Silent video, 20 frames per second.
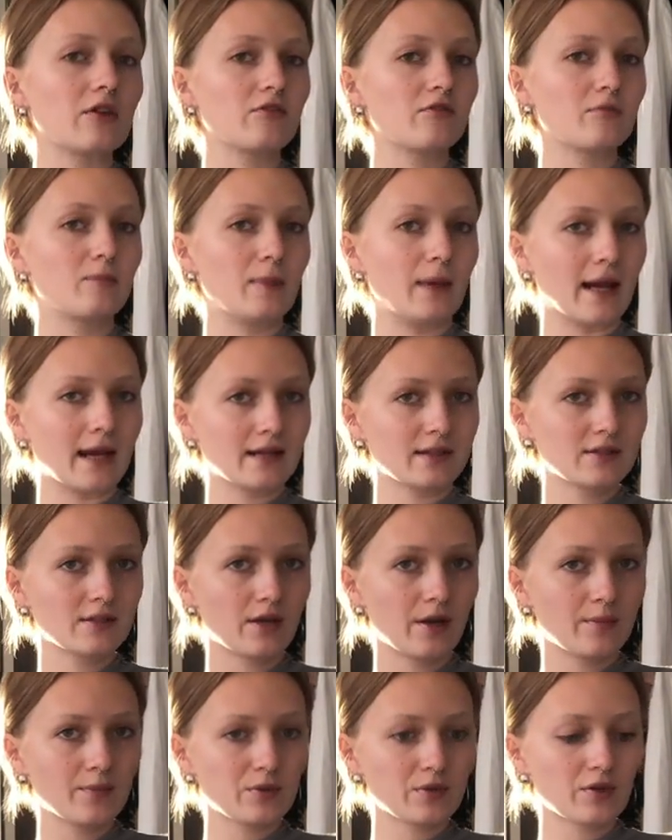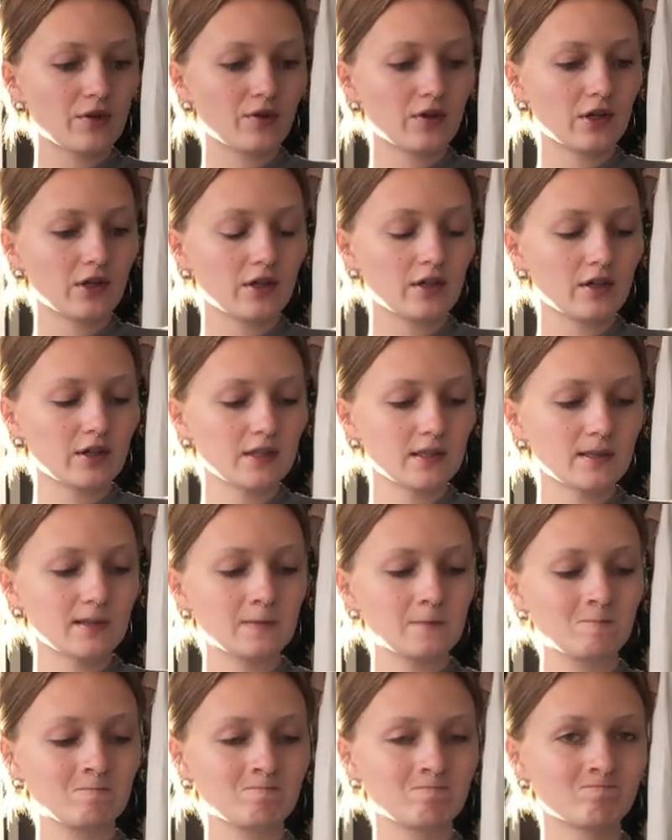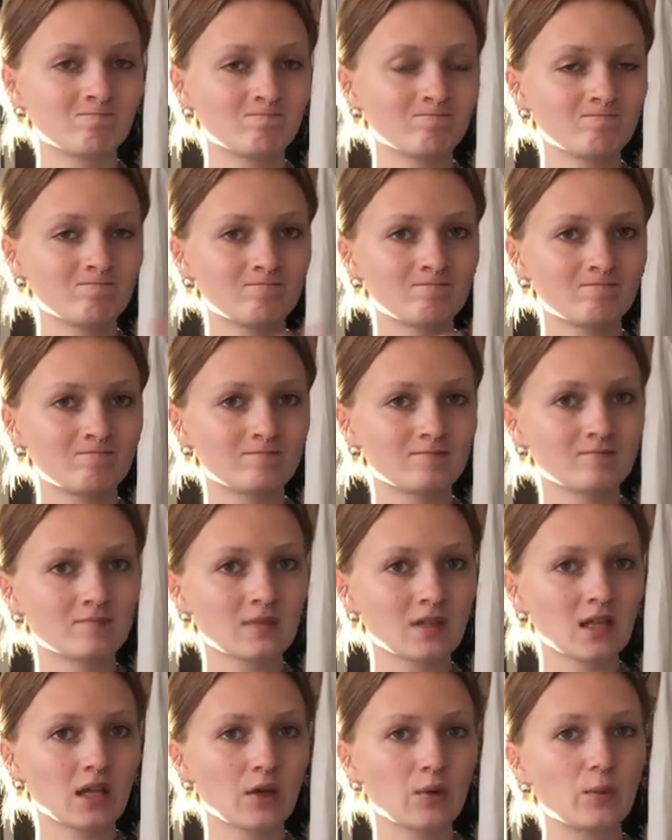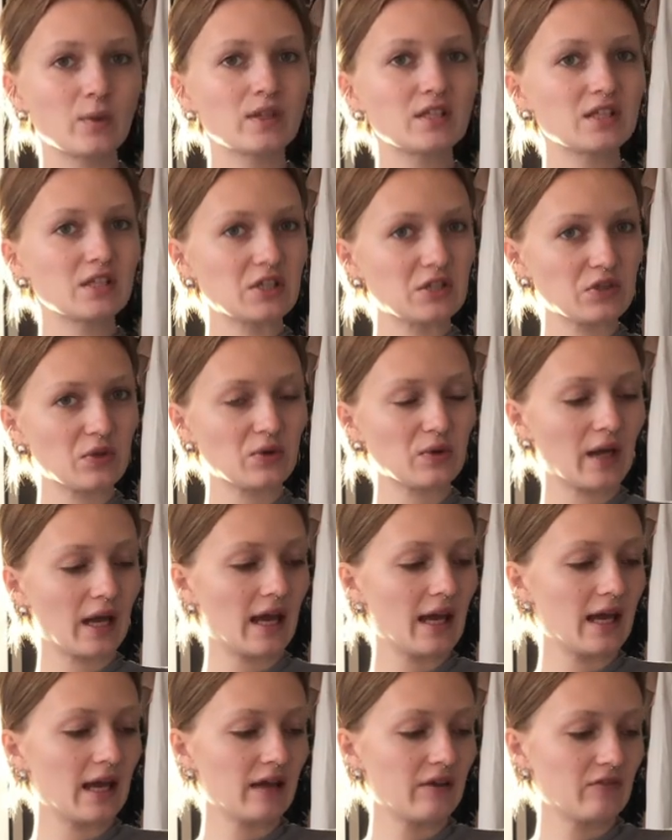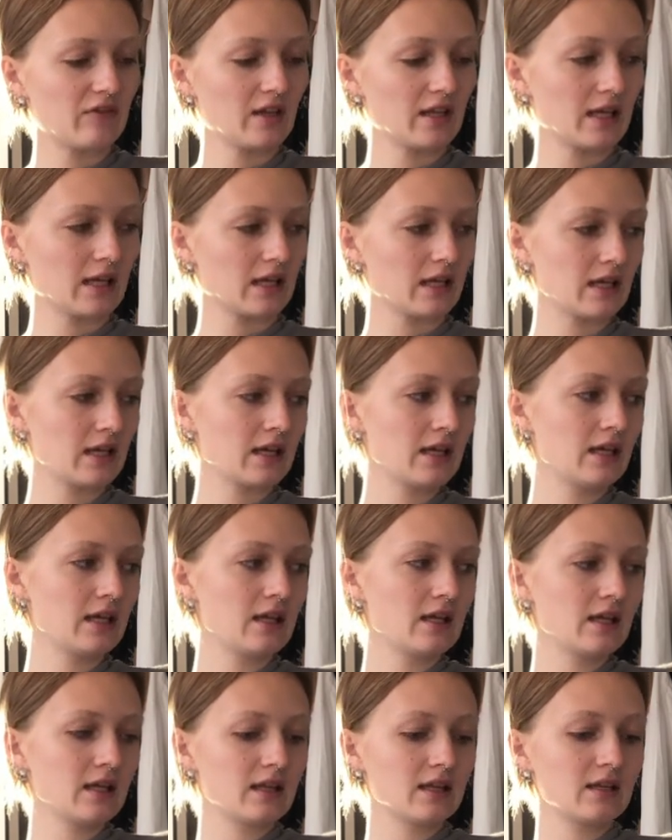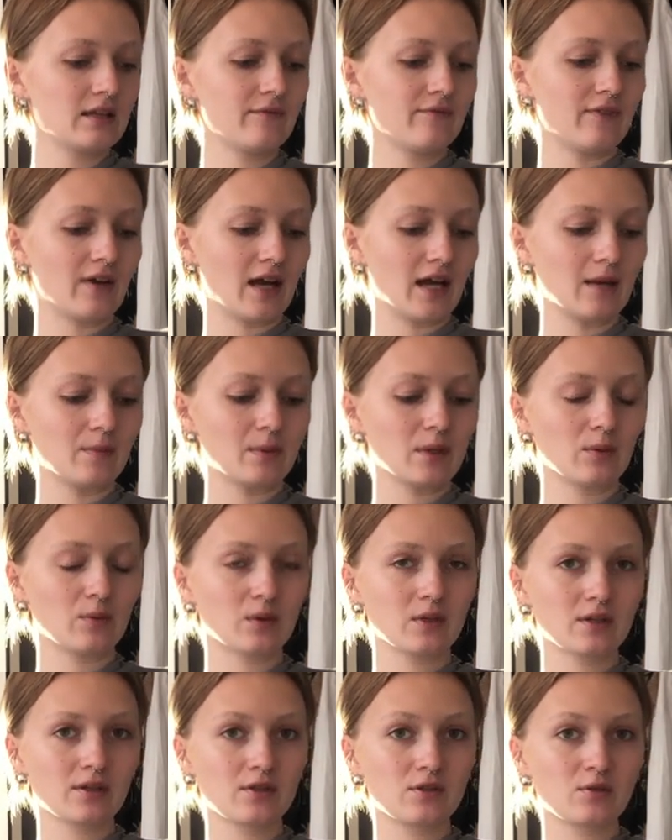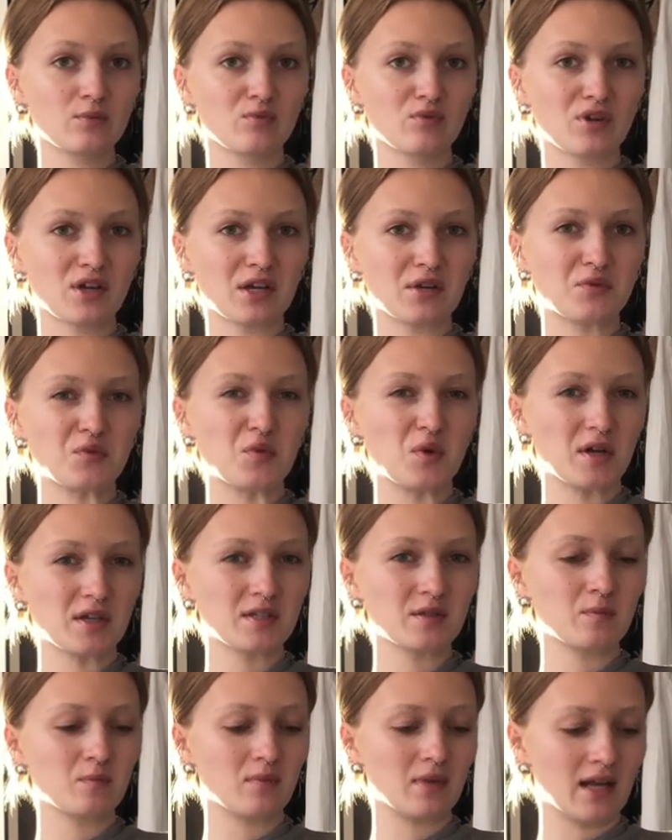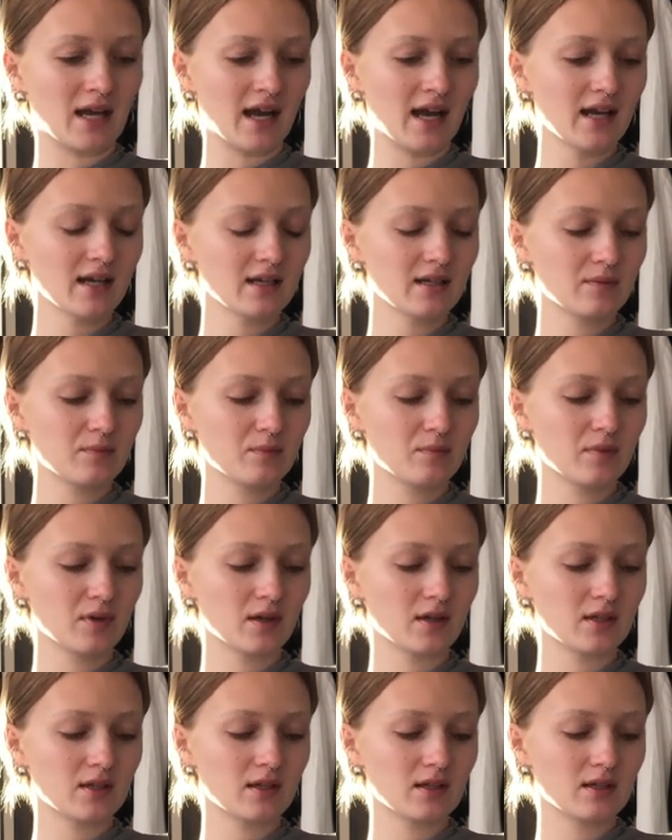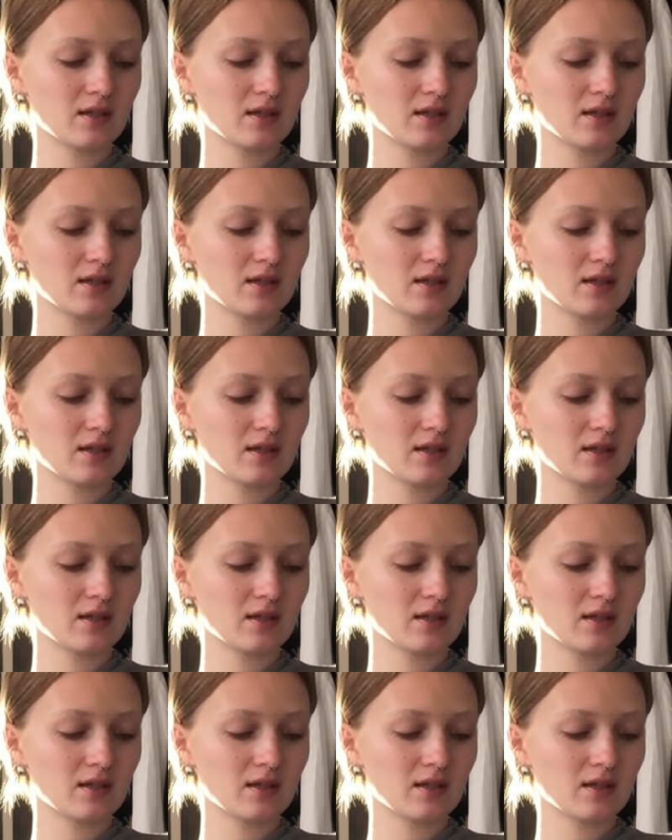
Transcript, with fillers: of black tops going on which is okay I feel like the vibe I wanted to bring was black but